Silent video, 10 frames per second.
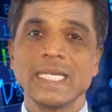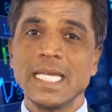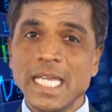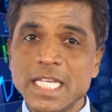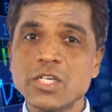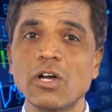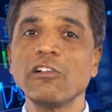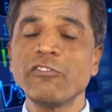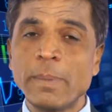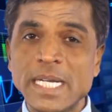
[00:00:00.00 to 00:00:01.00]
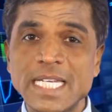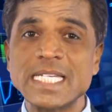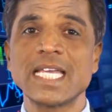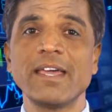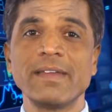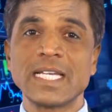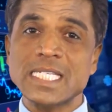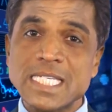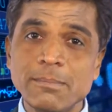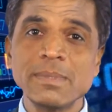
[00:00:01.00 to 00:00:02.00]
Each alphabet is having
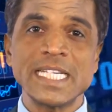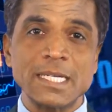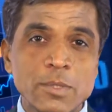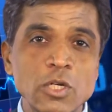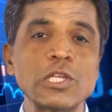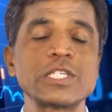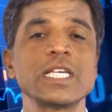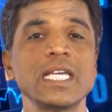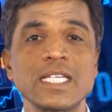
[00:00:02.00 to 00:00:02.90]
some terminology